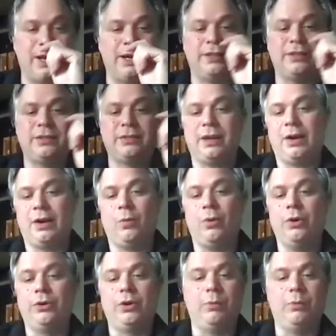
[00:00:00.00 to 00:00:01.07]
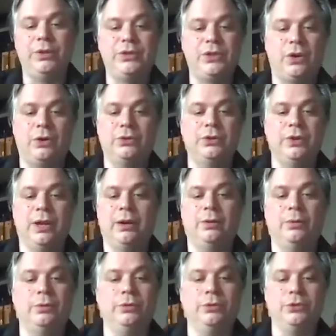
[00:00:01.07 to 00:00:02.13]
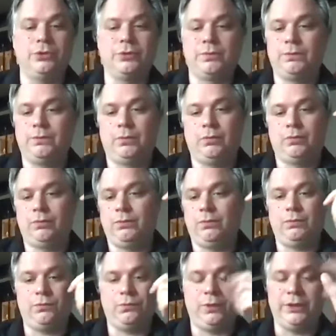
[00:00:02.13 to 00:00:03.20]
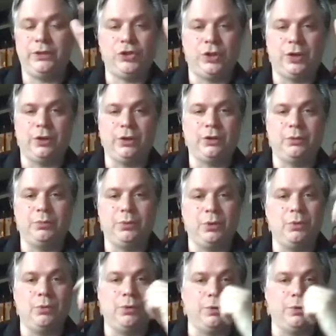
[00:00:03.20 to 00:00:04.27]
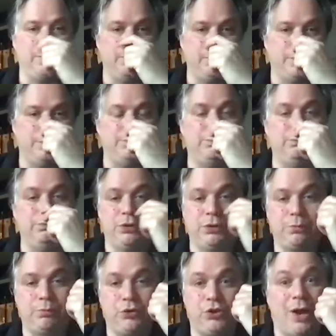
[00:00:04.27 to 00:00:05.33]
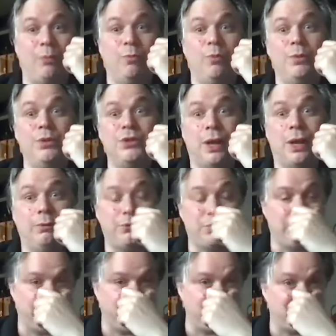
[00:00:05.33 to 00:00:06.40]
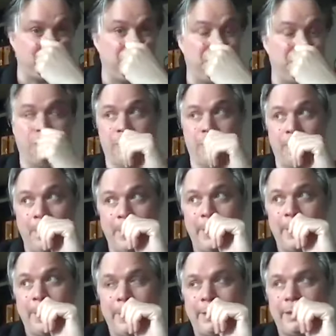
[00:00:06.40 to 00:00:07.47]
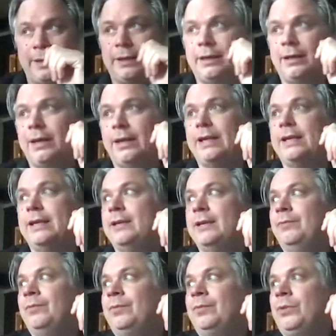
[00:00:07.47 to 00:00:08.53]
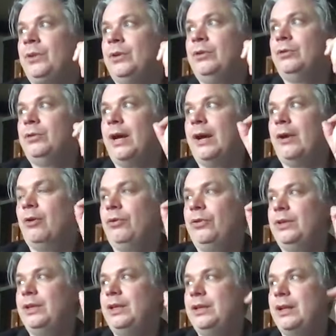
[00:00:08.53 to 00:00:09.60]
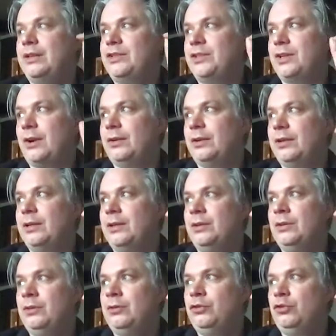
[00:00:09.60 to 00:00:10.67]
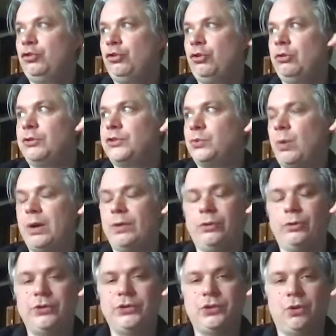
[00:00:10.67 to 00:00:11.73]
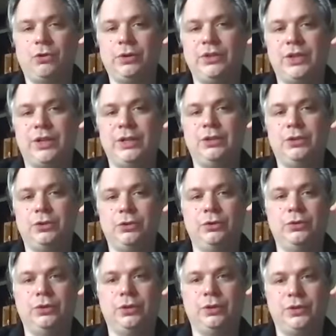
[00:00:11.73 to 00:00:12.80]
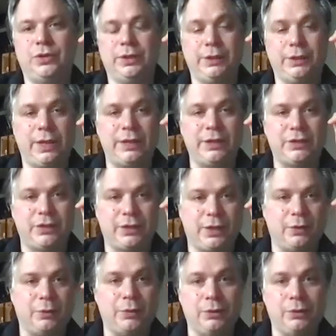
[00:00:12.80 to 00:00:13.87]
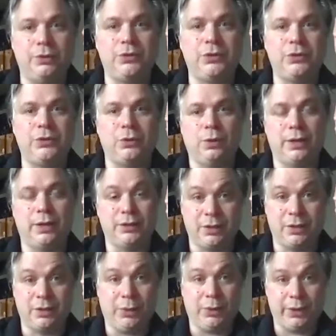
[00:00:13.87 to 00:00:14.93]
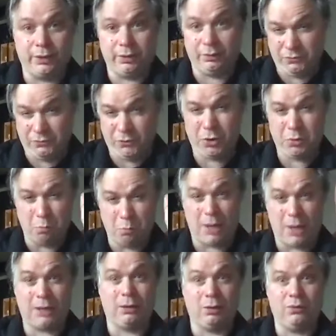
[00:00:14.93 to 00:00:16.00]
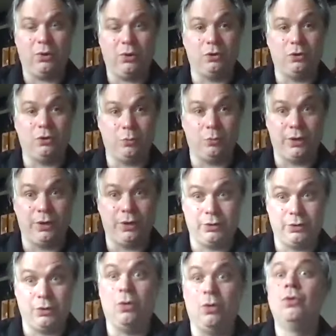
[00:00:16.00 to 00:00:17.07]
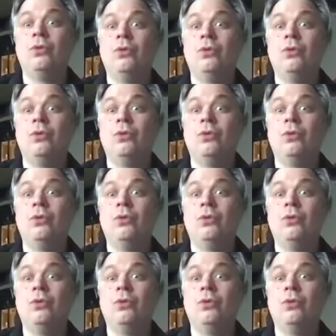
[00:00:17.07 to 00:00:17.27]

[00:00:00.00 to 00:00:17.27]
I work on my Todd now and just fling shit at a computer and just jam with myself to get something going. I don't think he necessarily trusts whether a song is any good until he gets together with the other two lads and they play it at fucking battle volume, and then they go,